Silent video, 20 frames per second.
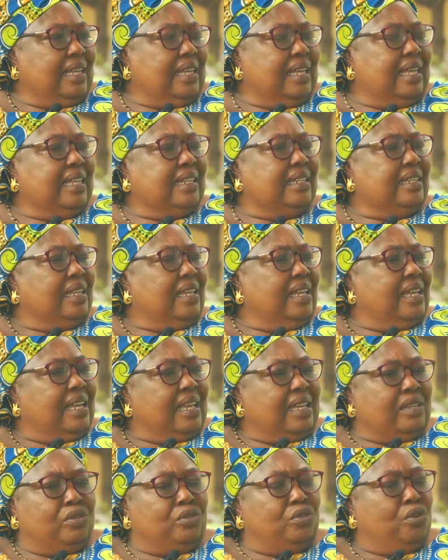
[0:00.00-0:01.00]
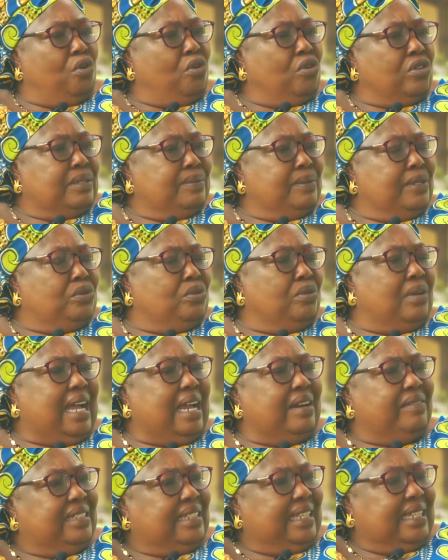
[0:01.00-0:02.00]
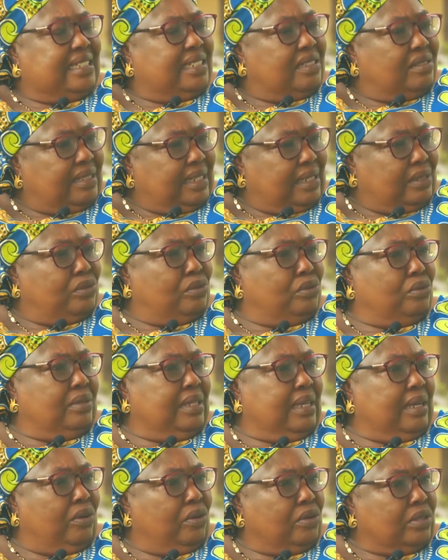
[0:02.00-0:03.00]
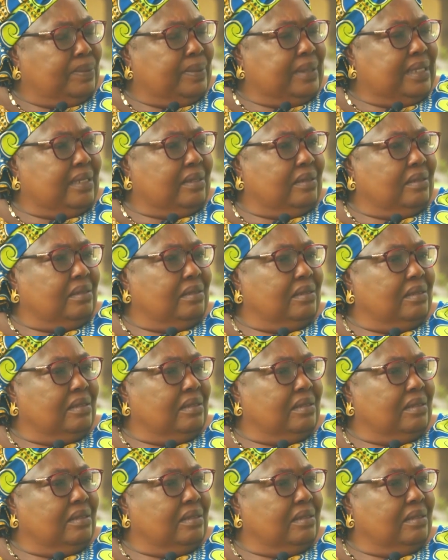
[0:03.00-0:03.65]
And you don't want me to carry the children to the hospital.